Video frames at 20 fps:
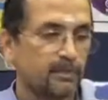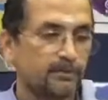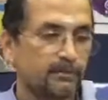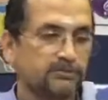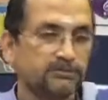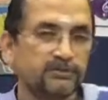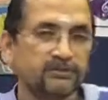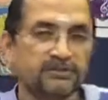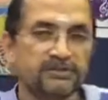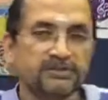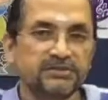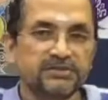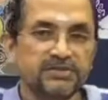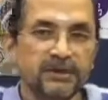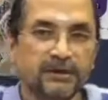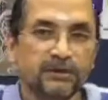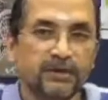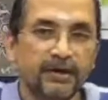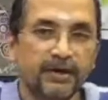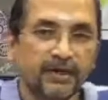So this is
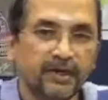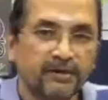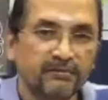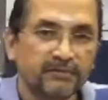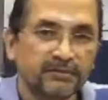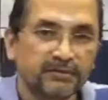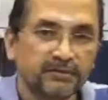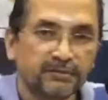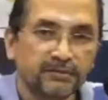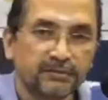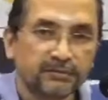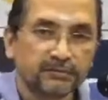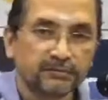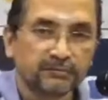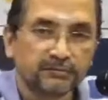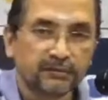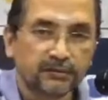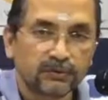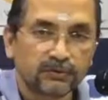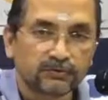how I have it.
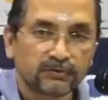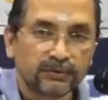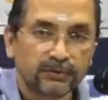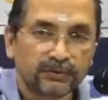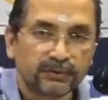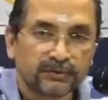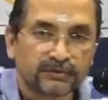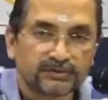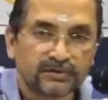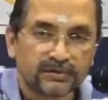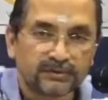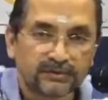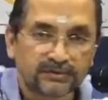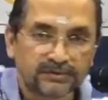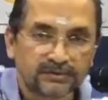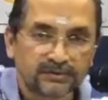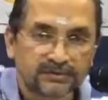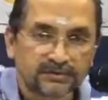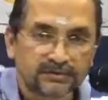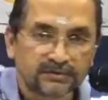Hopefully you can see
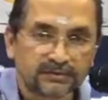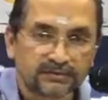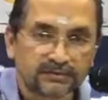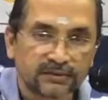this.